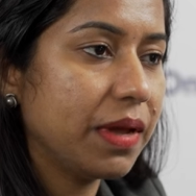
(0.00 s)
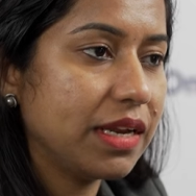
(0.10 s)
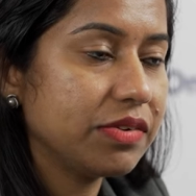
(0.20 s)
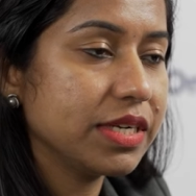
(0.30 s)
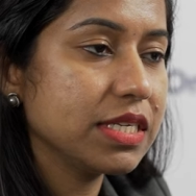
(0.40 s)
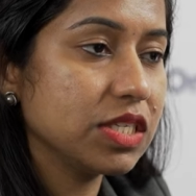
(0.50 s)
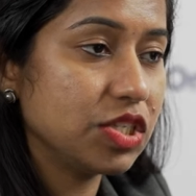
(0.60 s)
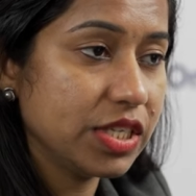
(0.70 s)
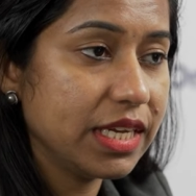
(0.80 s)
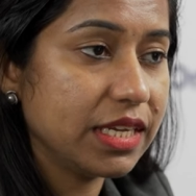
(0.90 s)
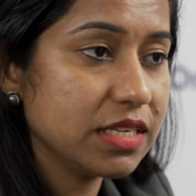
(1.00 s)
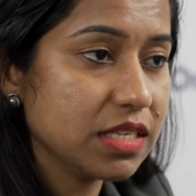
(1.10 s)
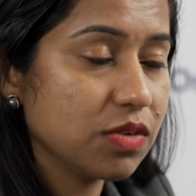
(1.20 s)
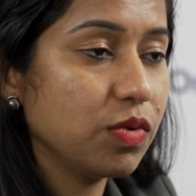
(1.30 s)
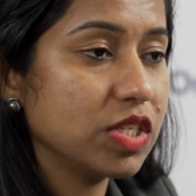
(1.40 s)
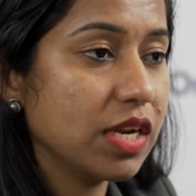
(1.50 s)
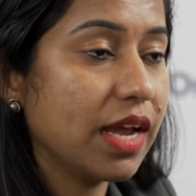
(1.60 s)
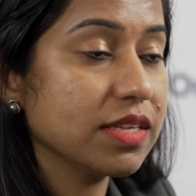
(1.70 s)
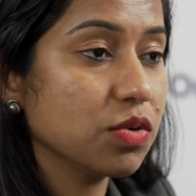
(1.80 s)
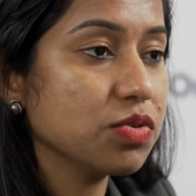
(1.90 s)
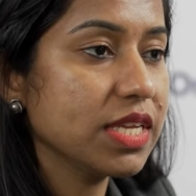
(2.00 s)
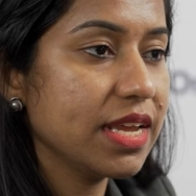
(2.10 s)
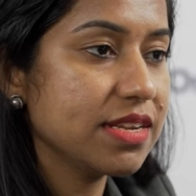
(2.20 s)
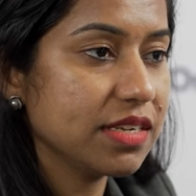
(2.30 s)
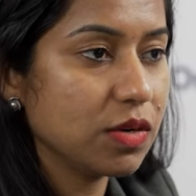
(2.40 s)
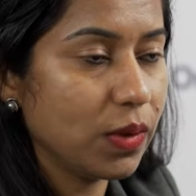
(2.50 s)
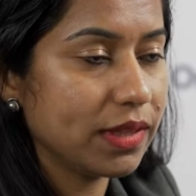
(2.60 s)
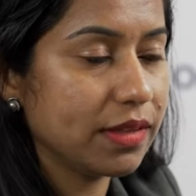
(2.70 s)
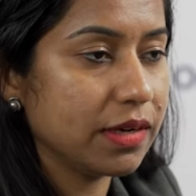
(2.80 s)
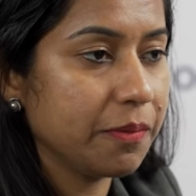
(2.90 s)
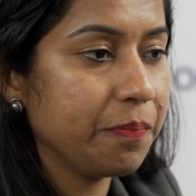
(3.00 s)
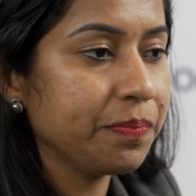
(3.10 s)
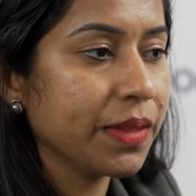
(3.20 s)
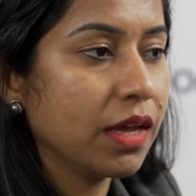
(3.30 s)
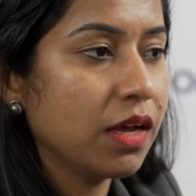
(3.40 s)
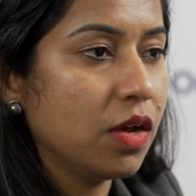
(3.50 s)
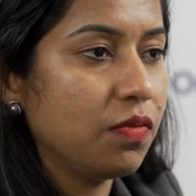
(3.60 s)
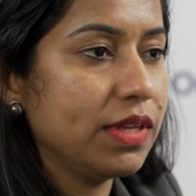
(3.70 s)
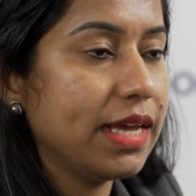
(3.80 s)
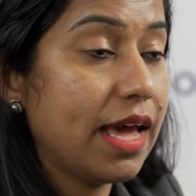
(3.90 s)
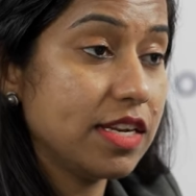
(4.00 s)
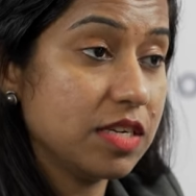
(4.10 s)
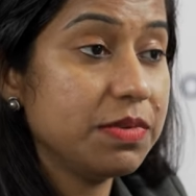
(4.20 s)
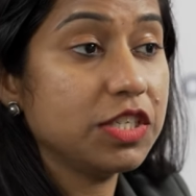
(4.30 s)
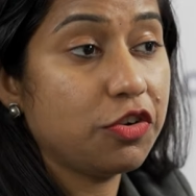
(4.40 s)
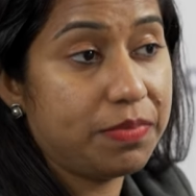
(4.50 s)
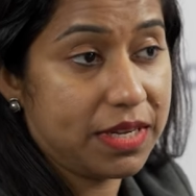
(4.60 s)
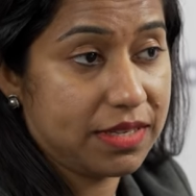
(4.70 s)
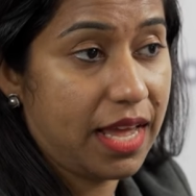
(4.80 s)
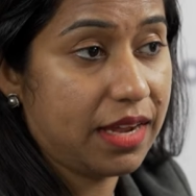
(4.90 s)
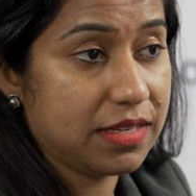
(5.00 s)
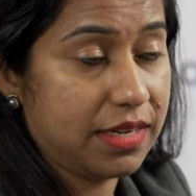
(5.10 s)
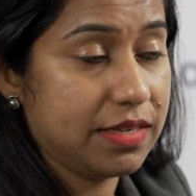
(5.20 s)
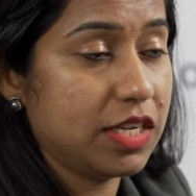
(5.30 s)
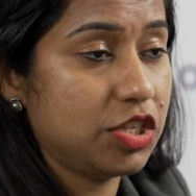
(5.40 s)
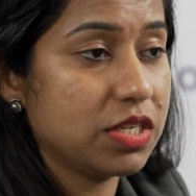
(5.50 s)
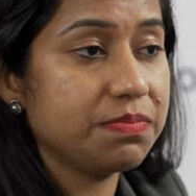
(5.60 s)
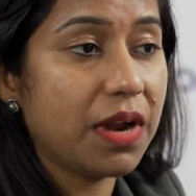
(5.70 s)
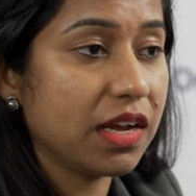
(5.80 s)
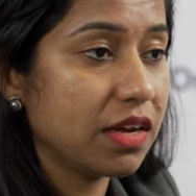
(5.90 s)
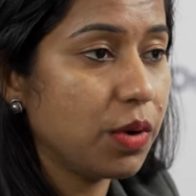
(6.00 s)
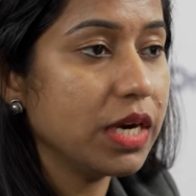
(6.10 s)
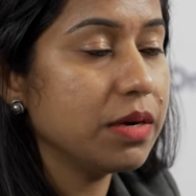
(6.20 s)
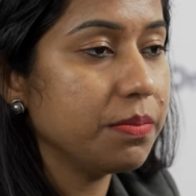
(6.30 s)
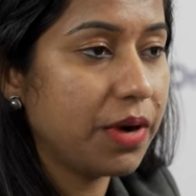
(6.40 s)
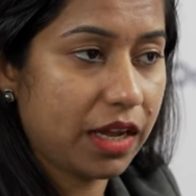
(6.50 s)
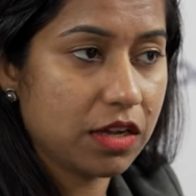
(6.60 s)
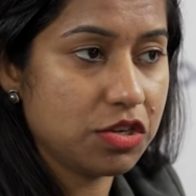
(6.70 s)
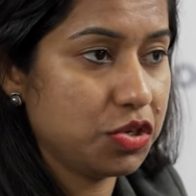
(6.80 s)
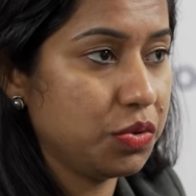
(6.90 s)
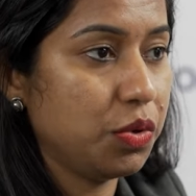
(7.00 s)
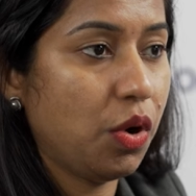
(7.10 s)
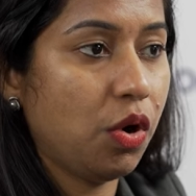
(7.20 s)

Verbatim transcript: penetrance genes which are associated with the with the heritability of breast cancer, such as B R C A one, B R C A two,